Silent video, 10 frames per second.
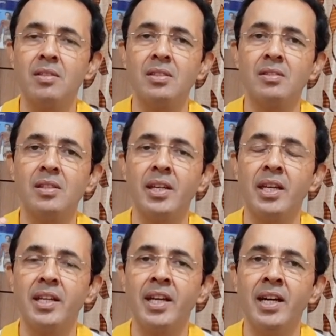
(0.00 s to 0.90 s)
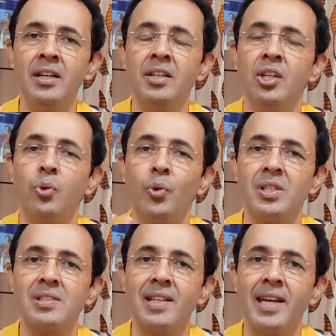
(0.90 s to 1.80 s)
this is the area
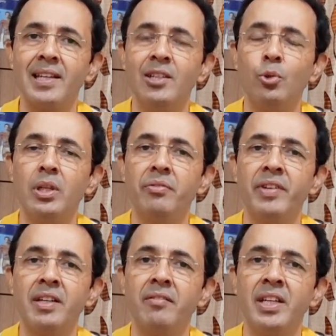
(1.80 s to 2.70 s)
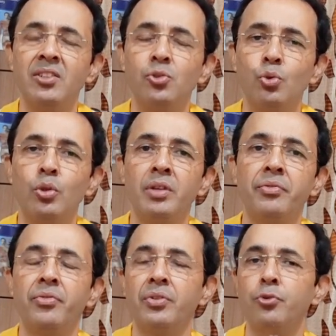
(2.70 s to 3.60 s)
which is likely to infect very soon
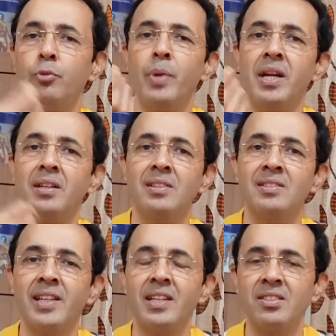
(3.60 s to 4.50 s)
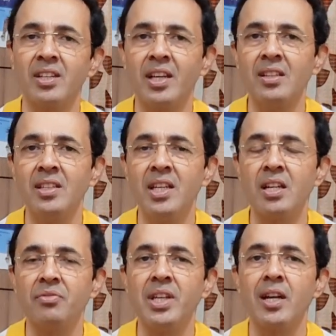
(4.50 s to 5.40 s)
if food particles get stuck in there,
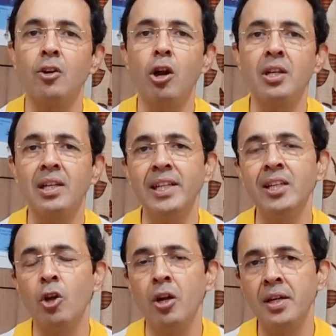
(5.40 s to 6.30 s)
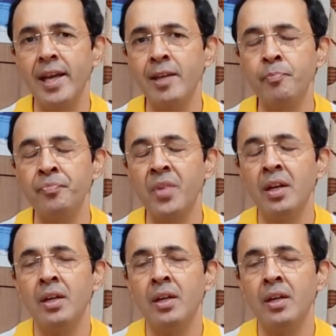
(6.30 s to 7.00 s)
if they are not cleaned on time.